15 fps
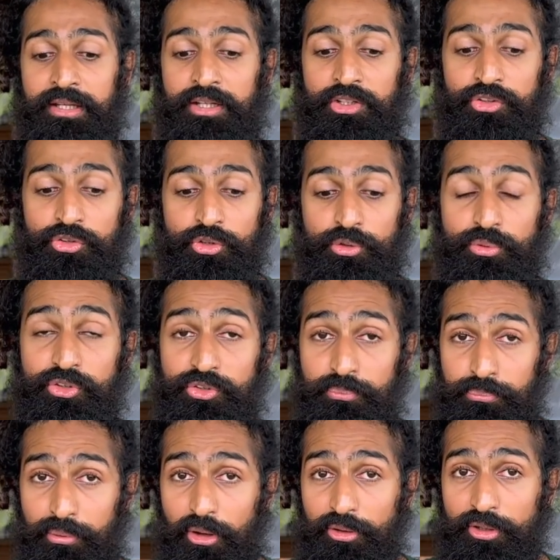So it was
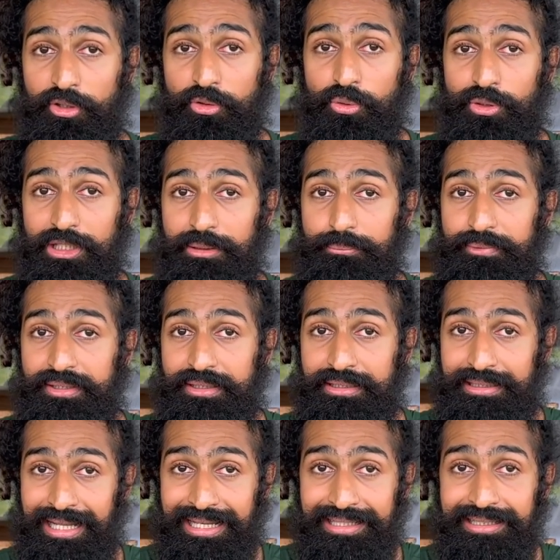important to keep the
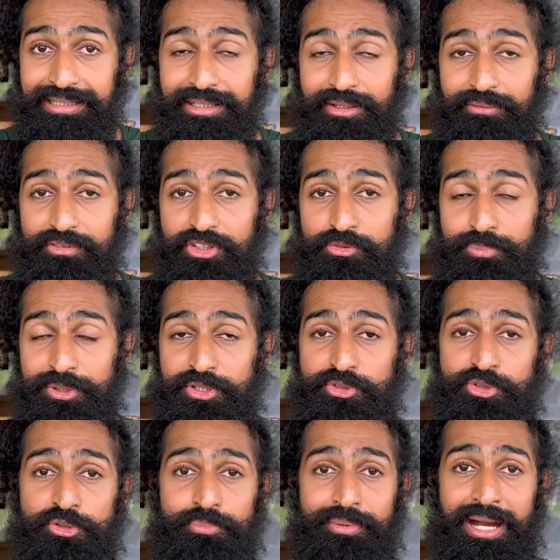integrity of the
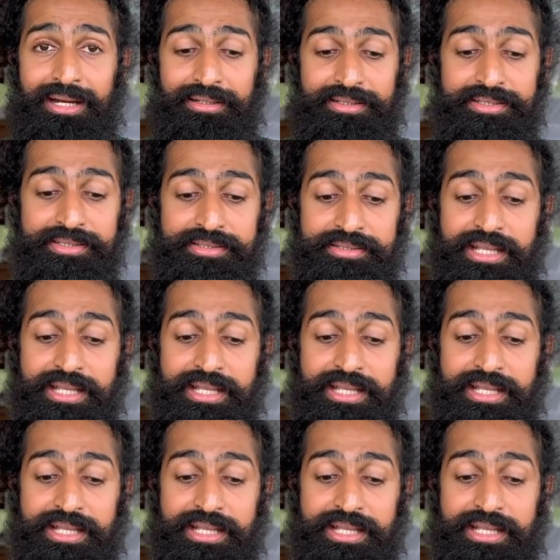spiritual practice,